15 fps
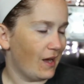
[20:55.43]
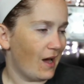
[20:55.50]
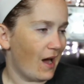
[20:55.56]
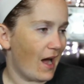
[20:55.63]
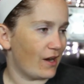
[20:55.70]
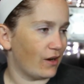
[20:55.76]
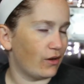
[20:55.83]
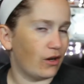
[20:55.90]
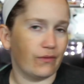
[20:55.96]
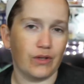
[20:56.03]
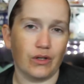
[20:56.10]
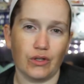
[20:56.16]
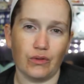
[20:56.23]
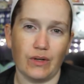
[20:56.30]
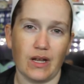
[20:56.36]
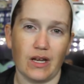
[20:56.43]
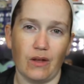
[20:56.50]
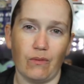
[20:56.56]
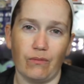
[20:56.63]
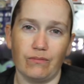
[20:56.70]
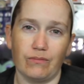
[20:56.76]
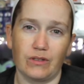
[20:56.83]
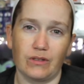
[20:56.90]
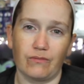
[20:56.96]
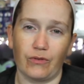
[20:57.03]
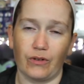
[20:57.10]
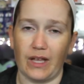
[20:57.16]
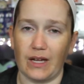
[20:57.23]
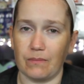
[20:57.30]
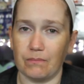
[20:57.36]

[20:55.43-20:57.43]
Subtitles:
I don't know if they're doing any for like